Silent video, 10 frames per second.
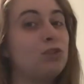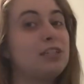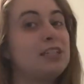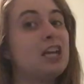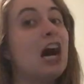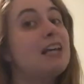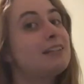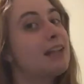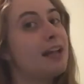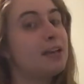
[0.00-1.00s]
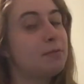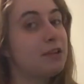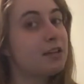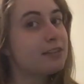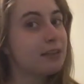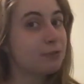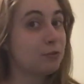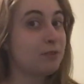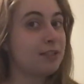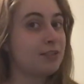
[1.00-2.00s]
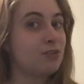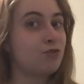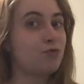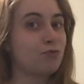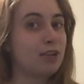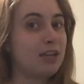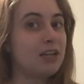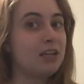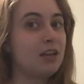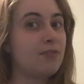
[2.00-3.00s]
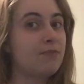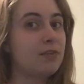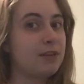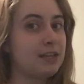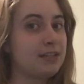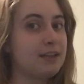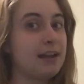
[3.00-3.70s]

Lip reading: did not take me several months to read of his.